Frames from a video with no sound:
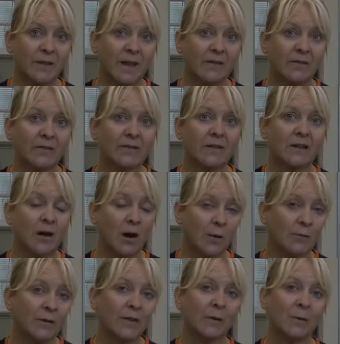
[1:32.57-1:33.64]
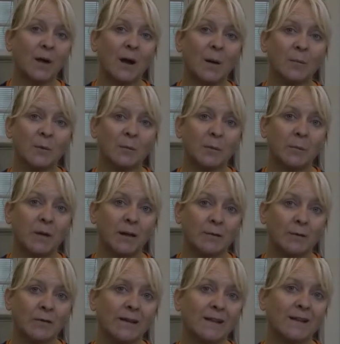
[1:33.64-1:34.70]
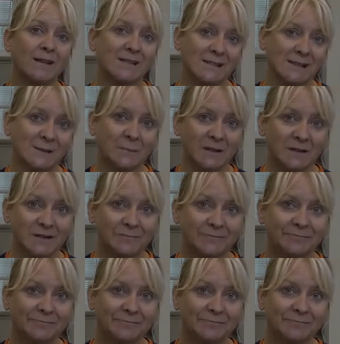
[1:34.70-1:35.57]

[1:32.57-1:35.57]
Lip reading: and hopefully that will help you prepare for the assessment.